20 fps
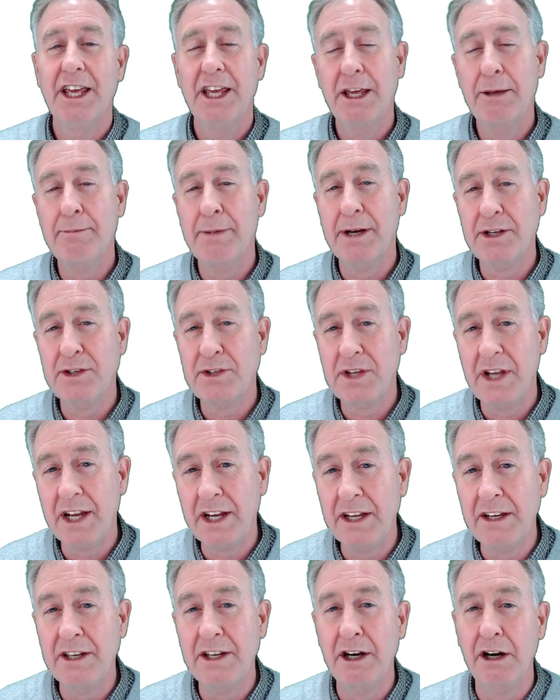In my
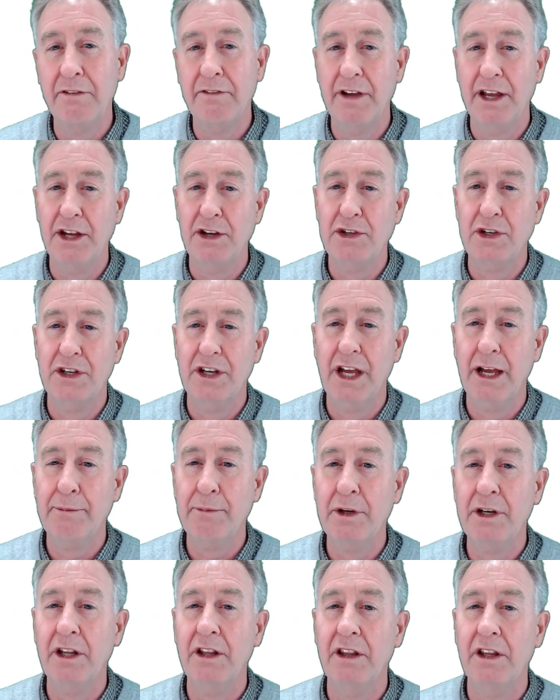second derivation, I'm
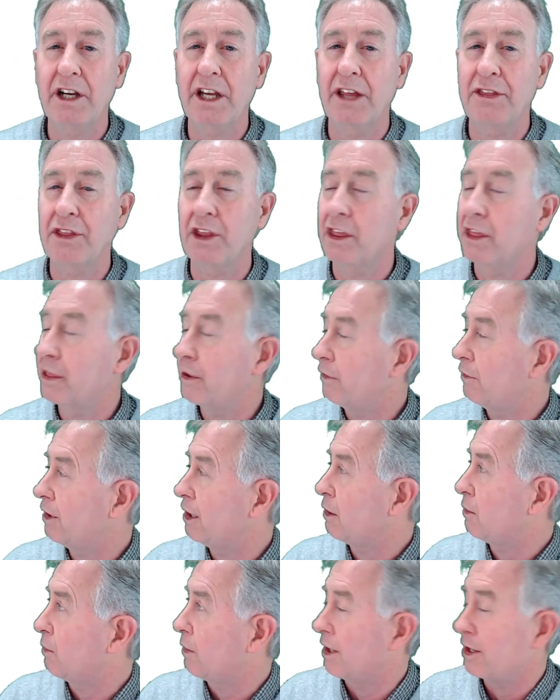going to look at the third
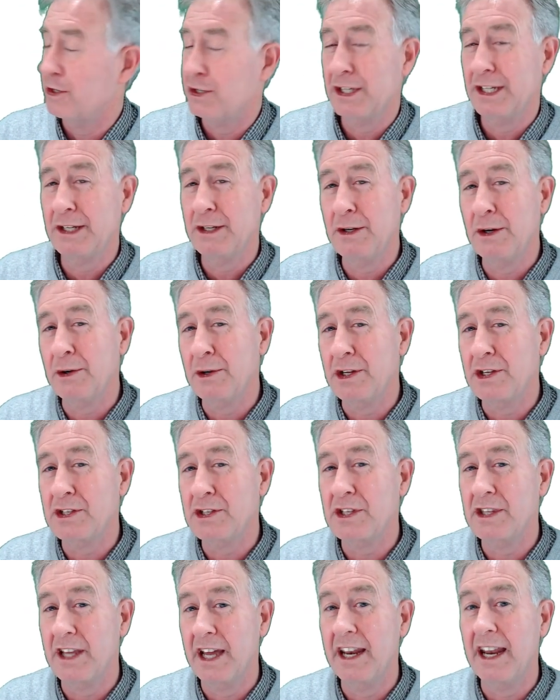equation and
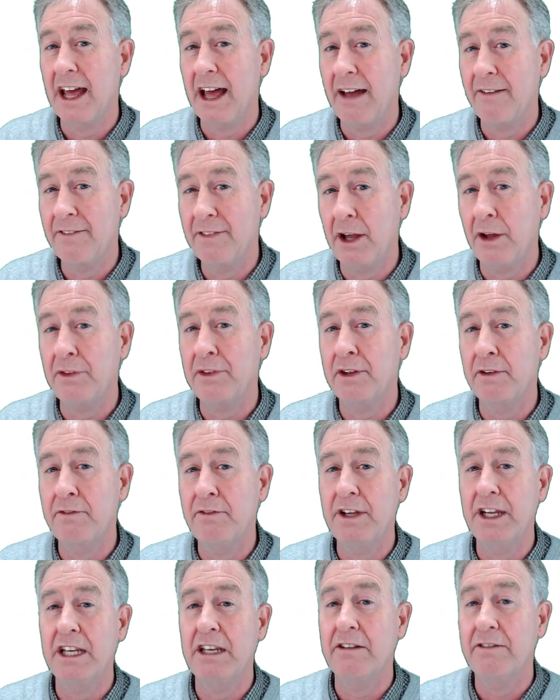notice that delta
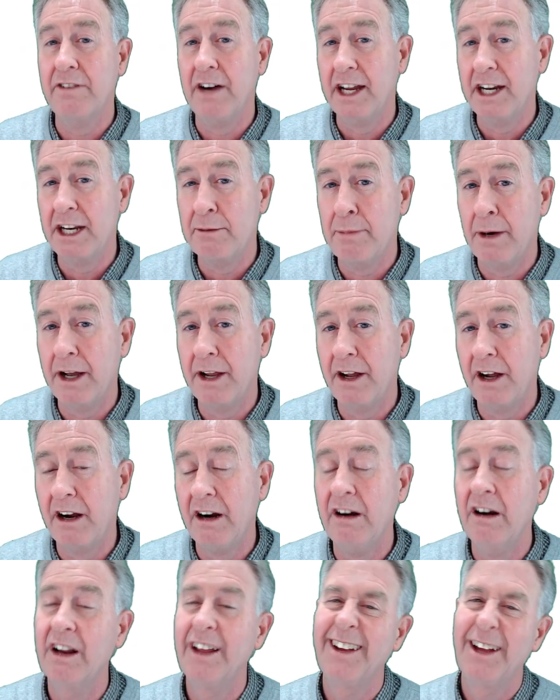V divided by
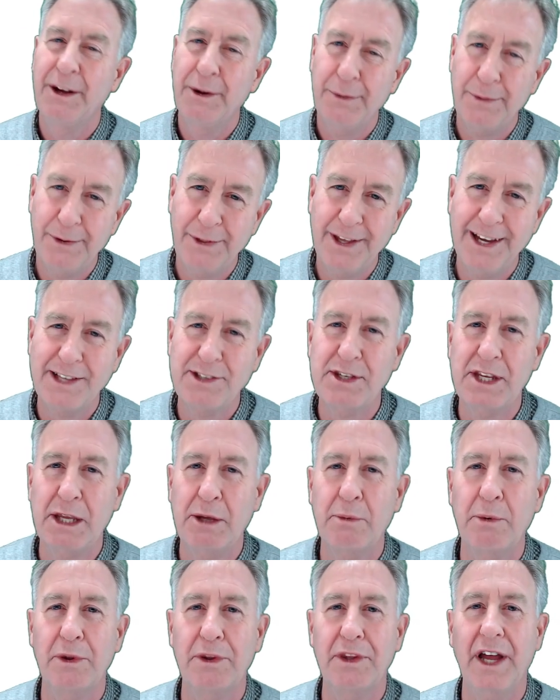R, well, that's
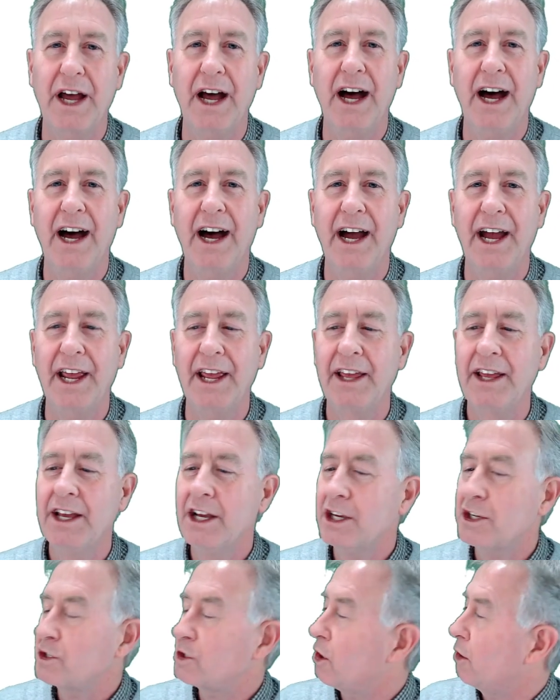equal to I.
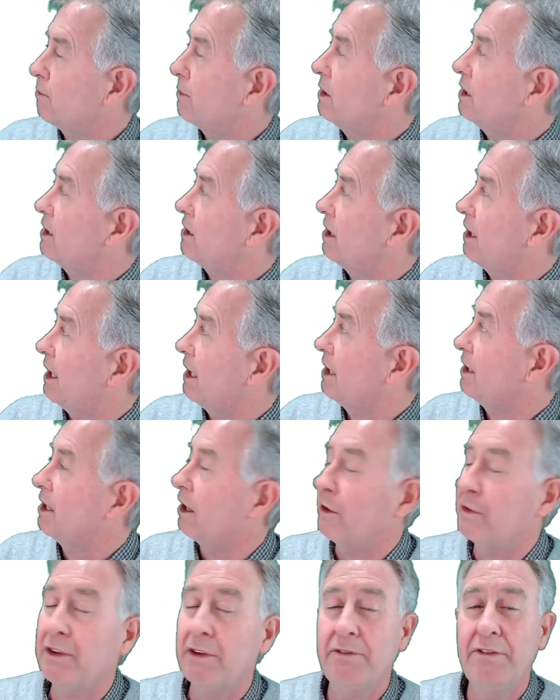So I'm going to take
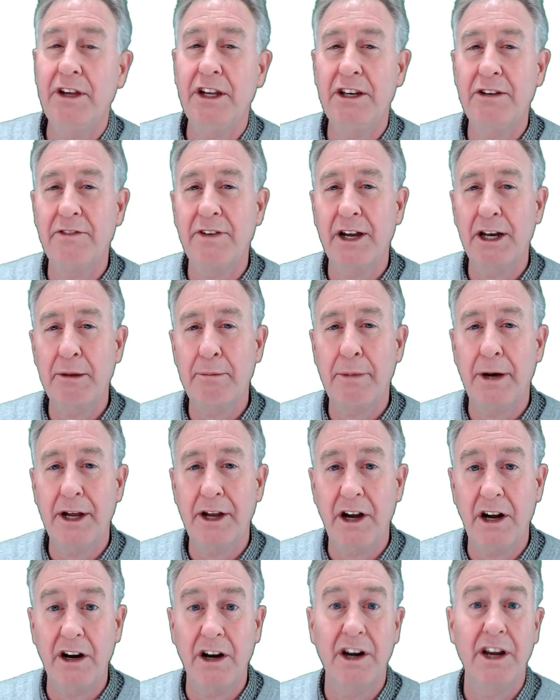delta V divided by
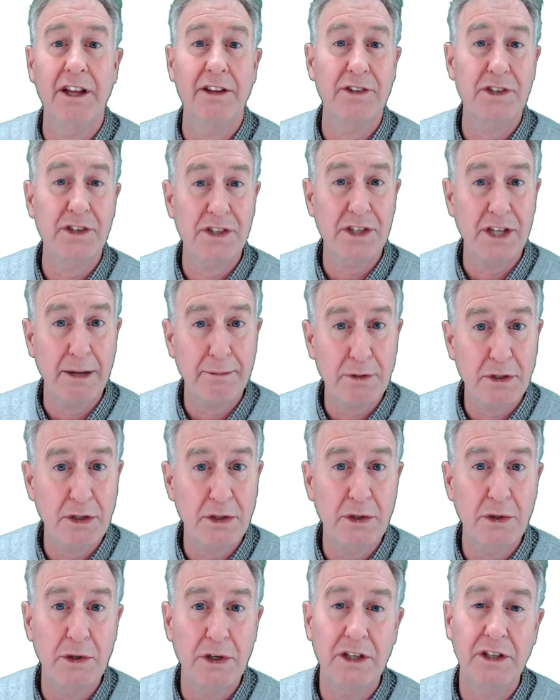R and
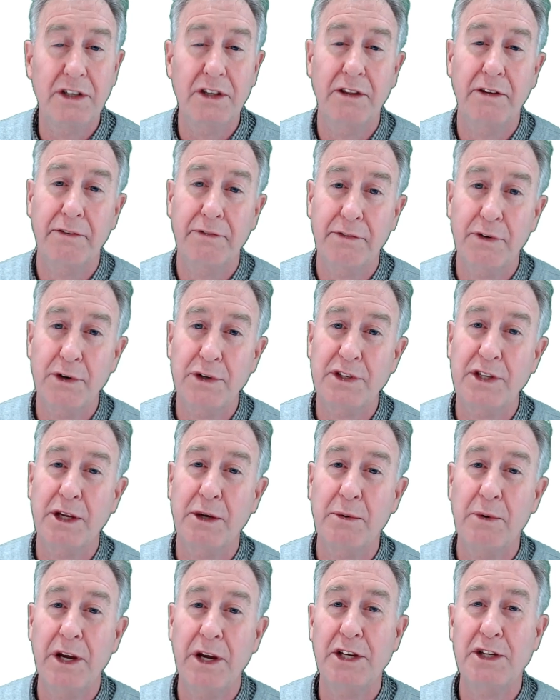substitute it into the first
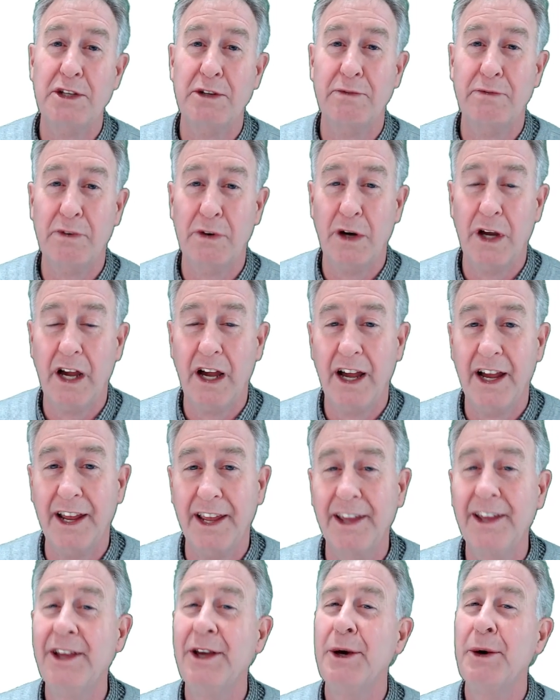equation for
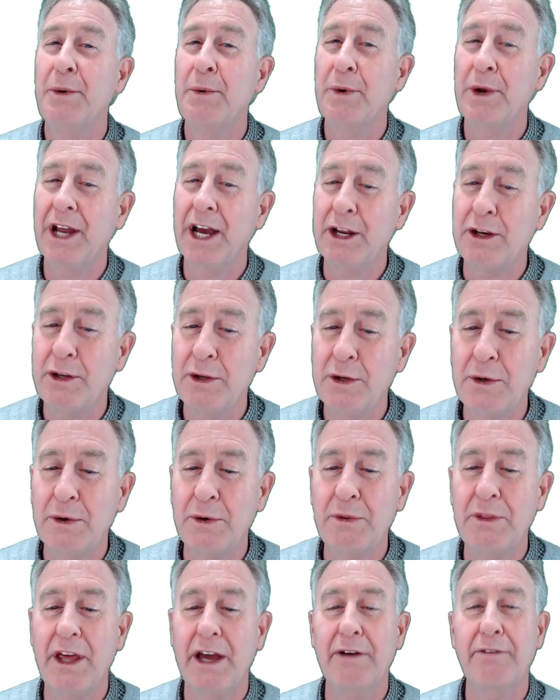I. When I
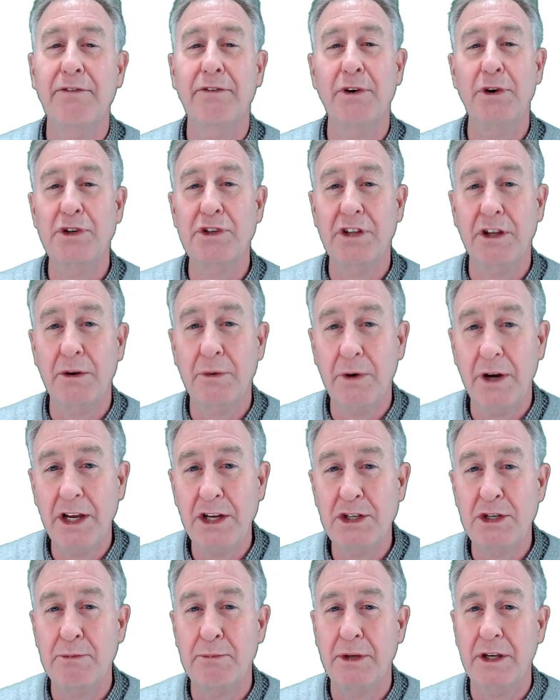do, that first
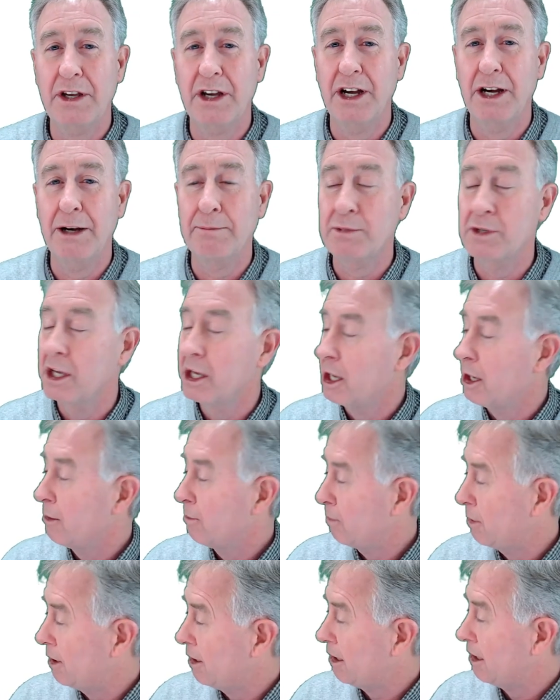equation becomes
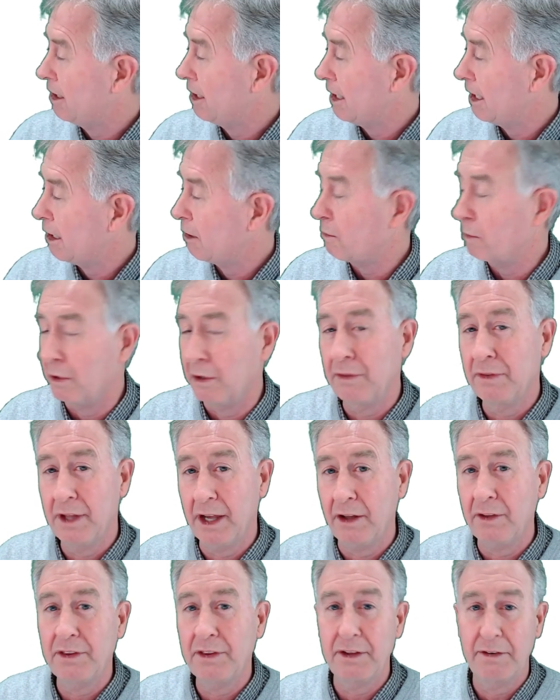P equal
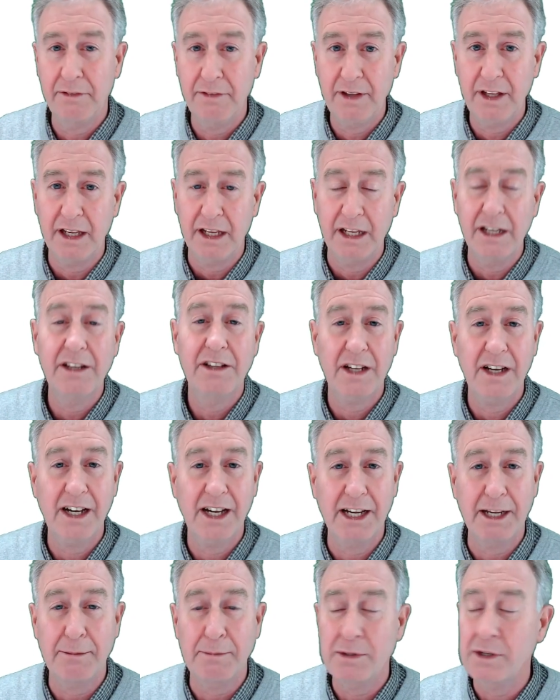delta V
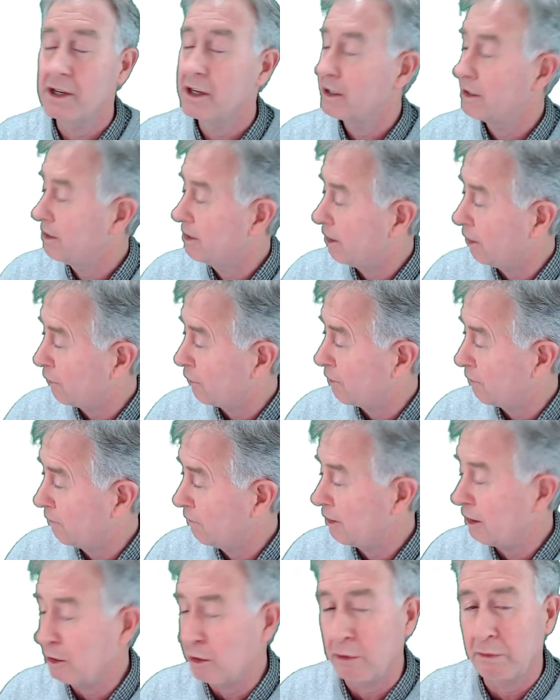times delta
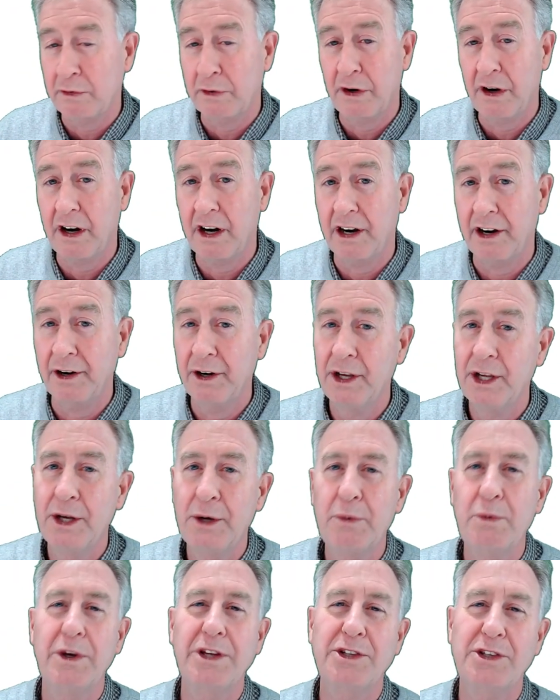V over R,
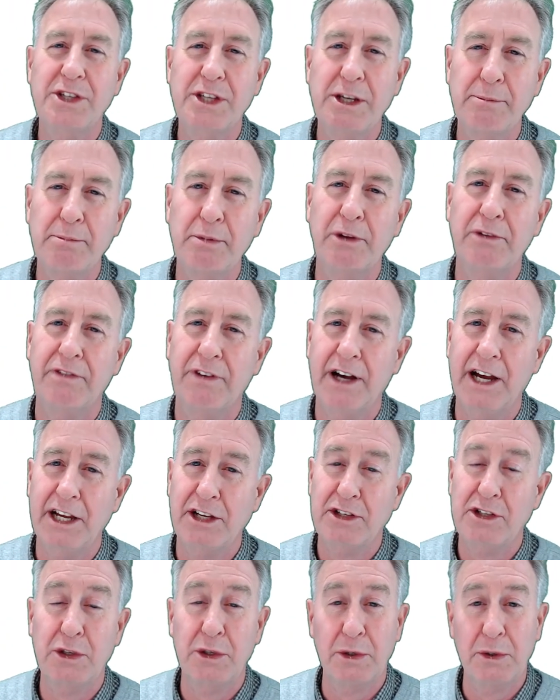which
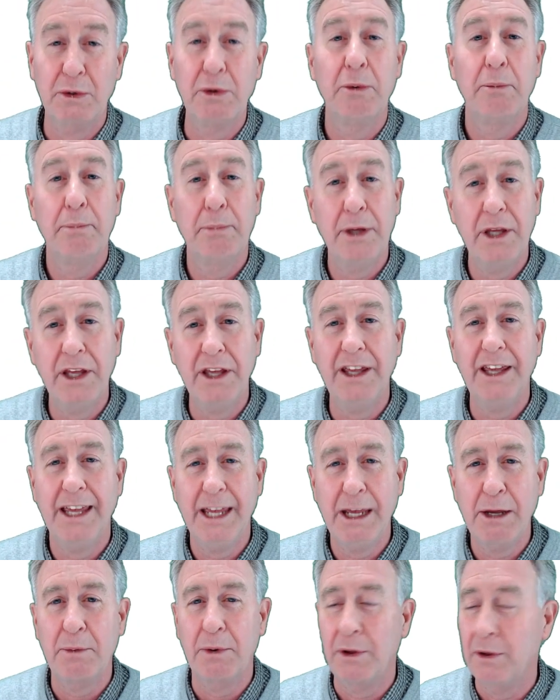simplifies to P
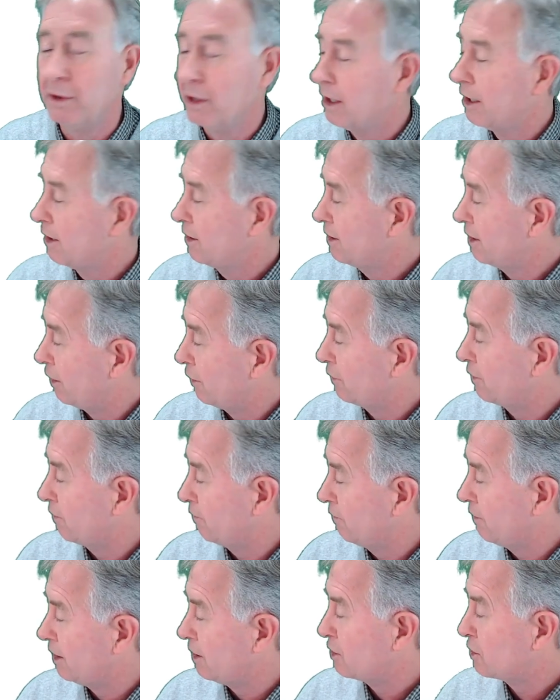equal delta
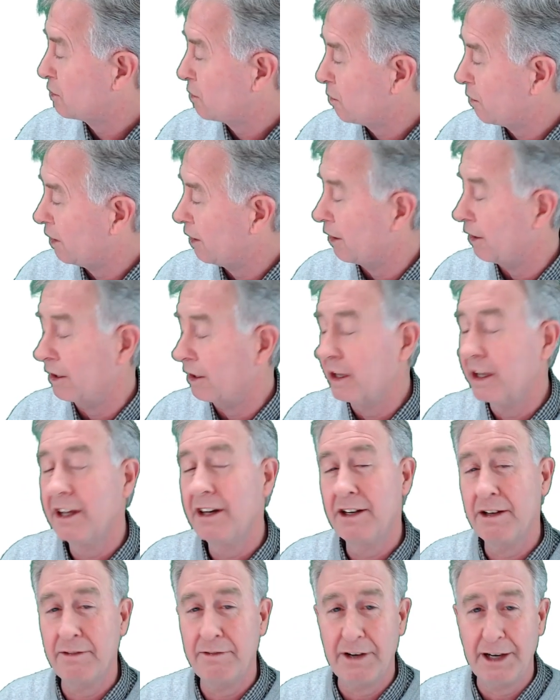V squared
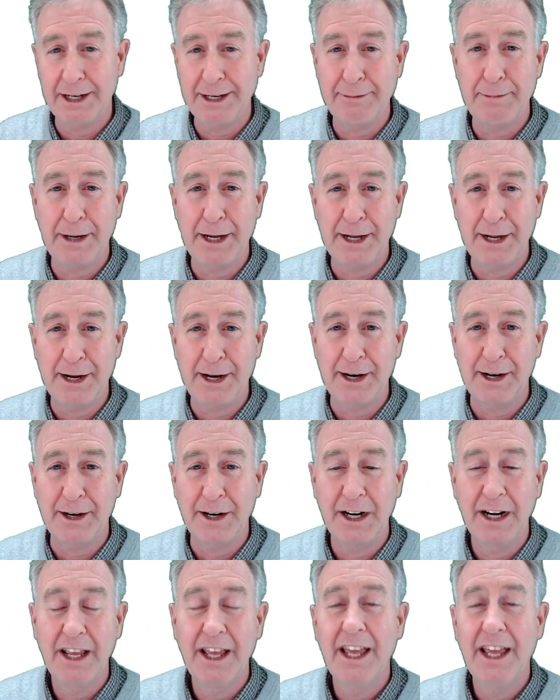divided by R.